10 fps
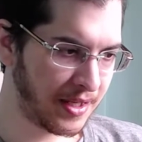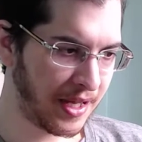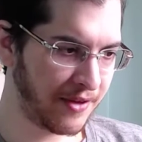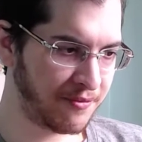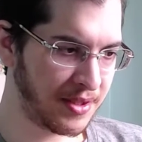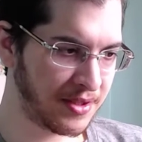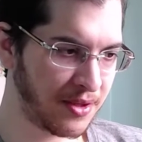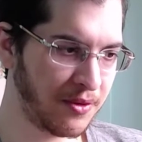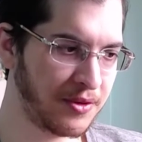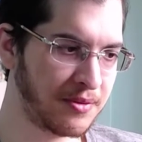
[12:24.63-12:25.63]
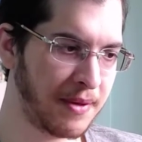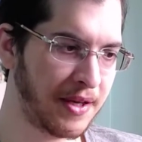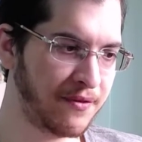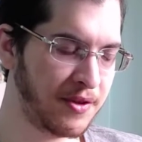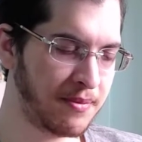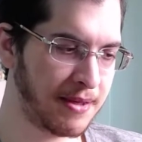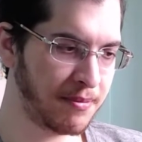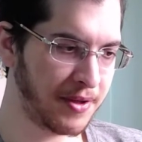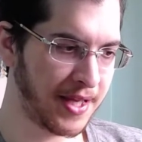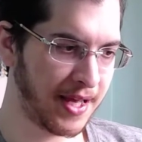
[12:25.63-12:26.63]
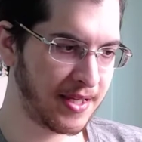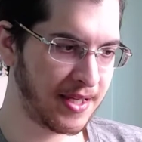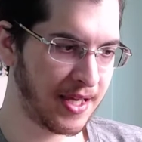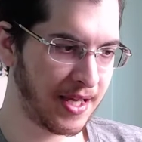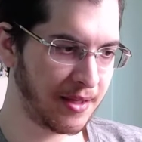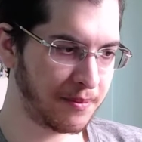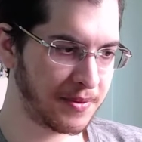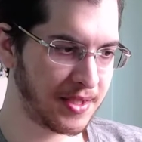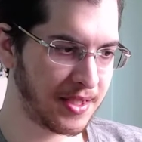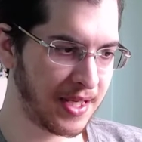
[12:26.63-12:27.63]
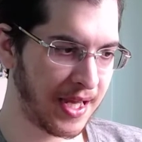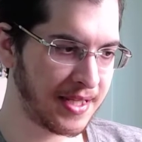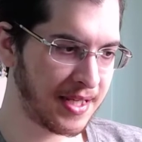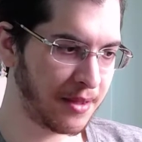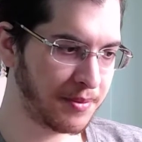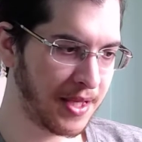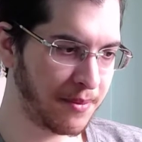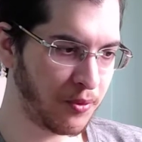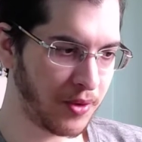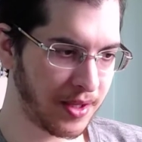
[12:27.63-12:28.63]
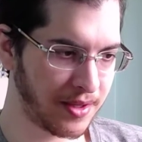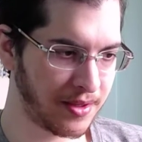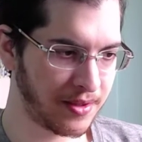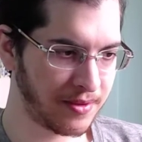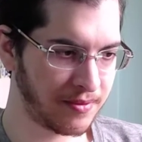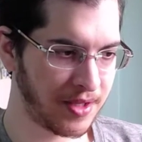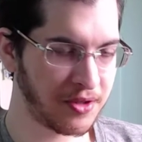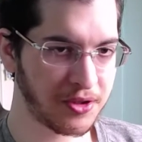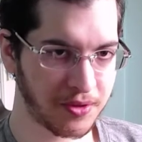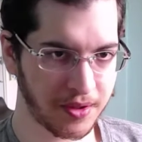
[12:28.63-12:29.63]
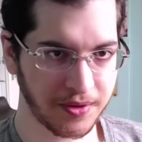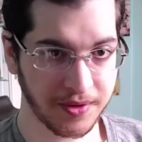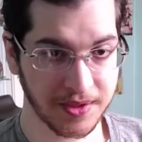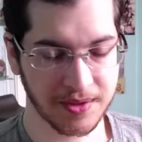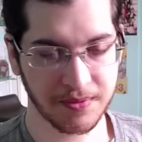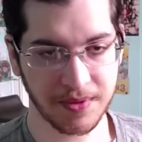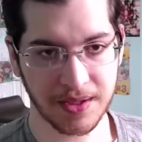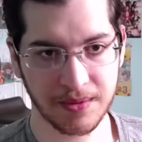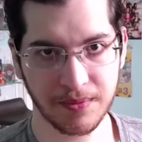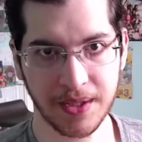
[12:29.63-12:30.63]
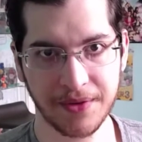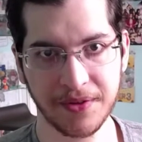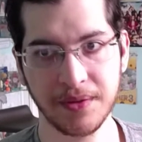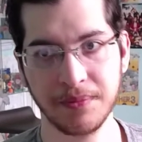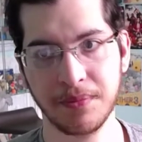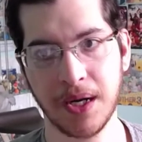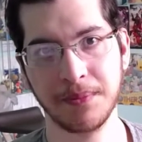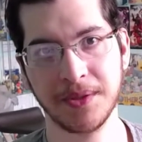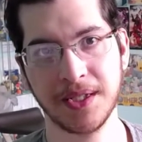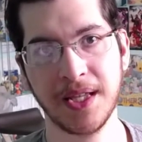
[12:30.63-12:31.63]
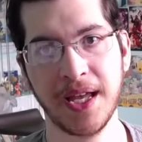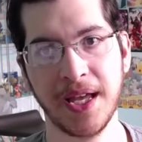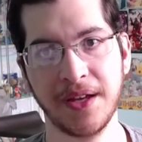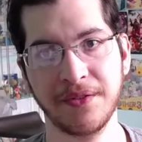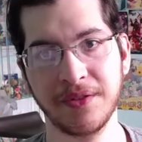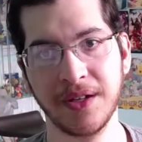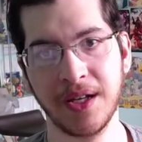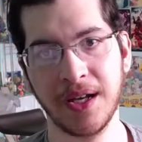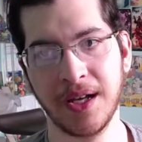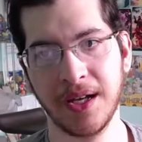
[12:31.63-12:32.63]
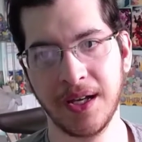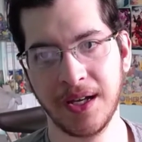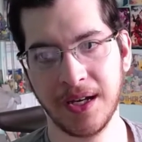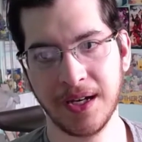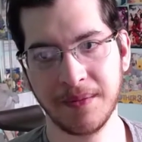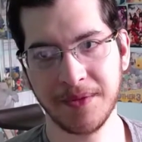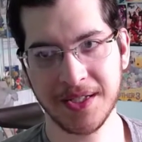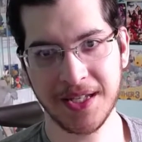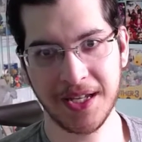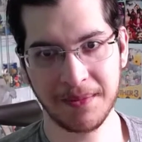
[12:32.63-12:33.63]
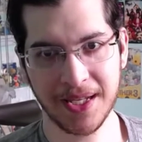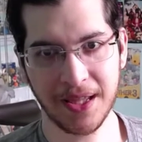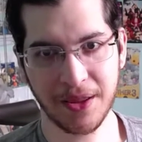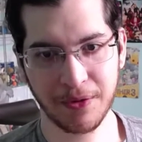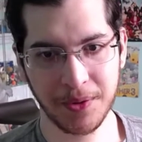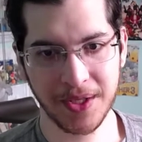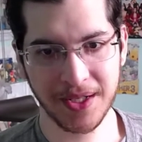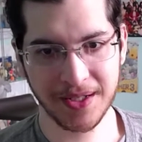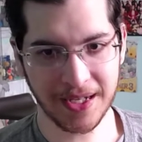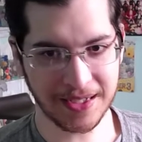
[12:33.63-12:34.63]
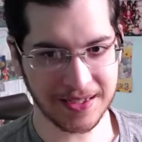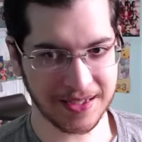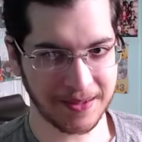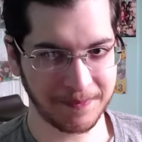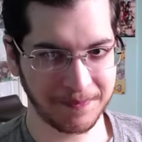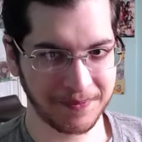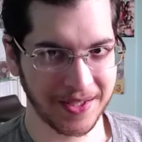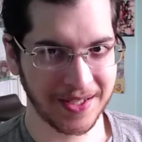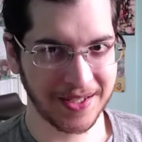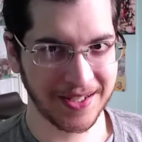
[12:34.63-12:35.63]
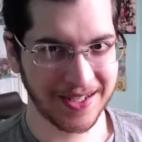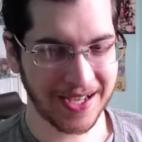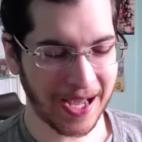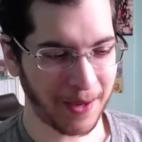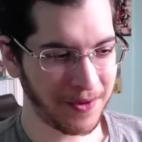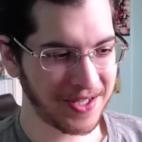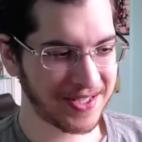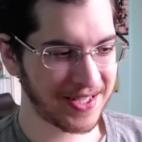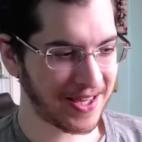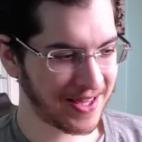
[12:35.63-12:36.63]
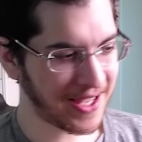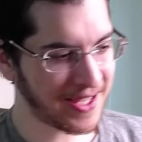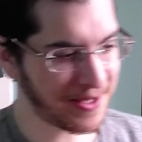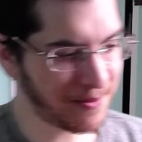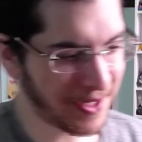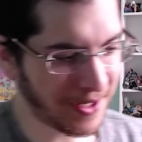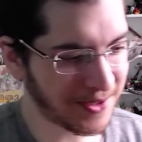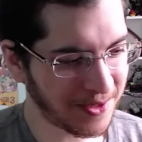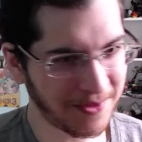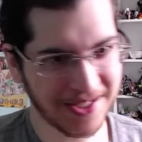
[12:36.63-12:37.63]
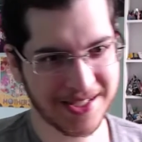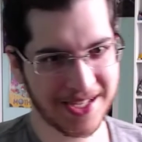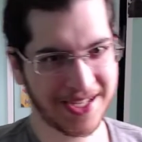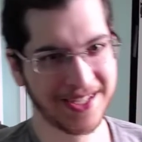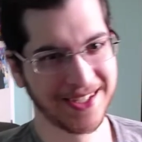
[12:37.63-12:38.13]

I've been told by a few people that it has helped them with their struggles, with whatever problems that they have, just seeing me get through it. And I want to say thank you, but I also want to say